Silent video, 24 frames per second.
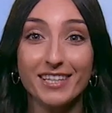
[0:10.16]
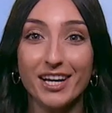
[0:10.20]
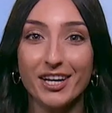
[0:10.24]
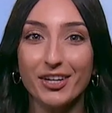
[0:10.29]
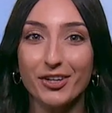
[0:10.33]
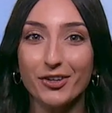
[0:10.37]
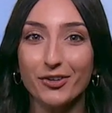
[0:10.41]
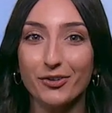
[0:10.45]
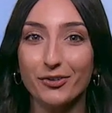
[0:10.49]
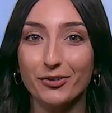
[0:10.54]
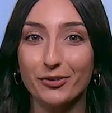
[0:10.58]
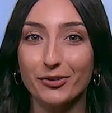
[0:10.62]
take
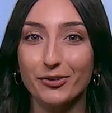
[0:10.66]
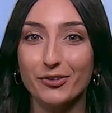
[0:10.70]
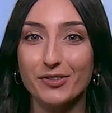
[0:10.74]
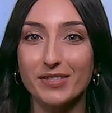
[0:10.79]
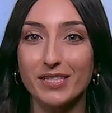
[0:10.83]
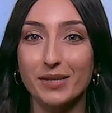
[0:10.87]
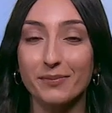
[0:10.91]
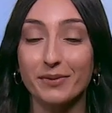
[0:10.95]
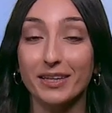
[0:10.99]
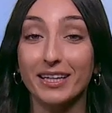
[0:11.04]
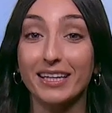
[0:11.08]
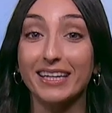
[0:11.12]
you through
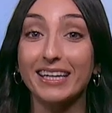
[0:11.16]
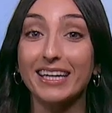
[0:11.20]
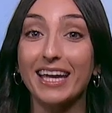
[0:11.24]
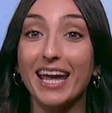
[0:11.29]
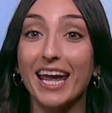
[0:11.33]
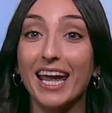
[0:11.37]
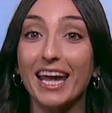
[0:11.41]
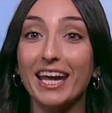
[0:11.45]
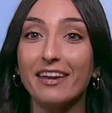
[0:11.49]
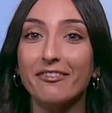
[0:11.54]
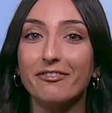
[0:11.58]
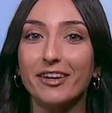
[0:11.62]
some of the
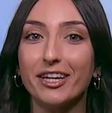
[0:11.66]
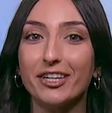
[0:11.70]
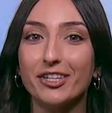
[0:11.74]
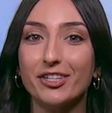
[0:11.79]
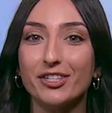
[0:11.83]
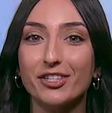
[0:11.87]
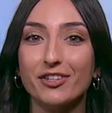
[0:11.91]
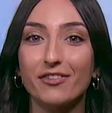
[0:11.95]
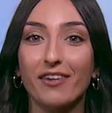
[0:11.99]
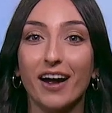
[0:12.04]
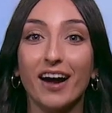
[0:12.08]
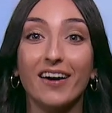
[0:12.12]
key
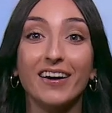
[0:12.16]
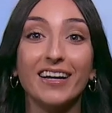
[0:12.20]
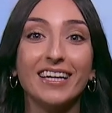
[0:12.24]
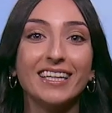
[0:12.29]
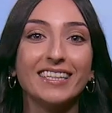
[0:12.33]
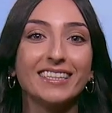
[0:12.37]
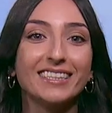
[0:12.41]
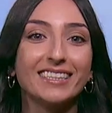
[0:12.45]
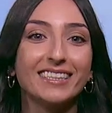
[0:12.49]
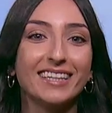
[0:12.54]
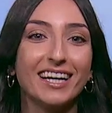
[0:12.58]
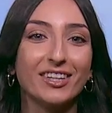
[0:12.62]
features of our
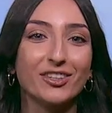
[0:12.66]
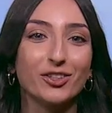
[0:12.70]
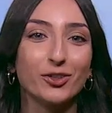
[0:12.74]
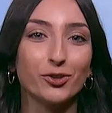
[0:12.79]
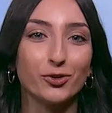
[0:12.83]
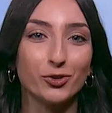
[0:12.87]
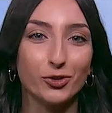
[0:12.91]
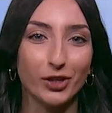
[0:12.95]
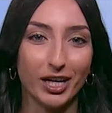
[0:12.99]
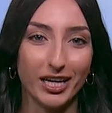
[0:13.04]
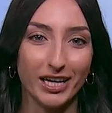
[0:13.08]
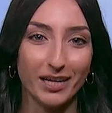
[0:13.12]
international
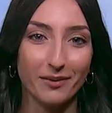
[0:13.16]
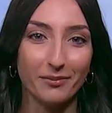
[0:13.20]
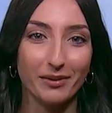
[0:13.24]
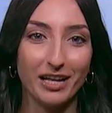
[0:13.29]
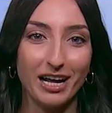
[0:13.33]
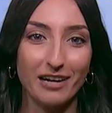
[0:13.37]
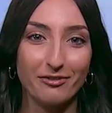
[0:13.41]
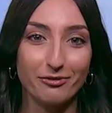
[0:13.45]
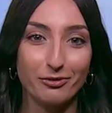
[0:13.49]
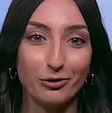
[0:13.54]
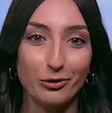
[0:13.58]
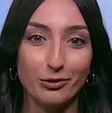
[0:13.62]
trading
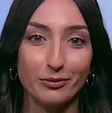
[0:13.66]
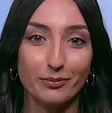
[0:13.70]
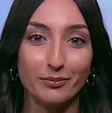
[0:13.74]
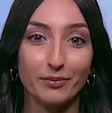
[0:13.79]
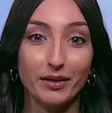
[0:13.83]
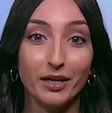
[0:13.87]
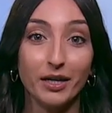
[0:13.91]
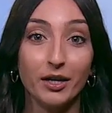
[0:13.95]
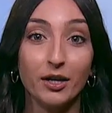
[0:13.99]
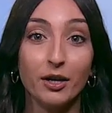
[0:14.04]
platform,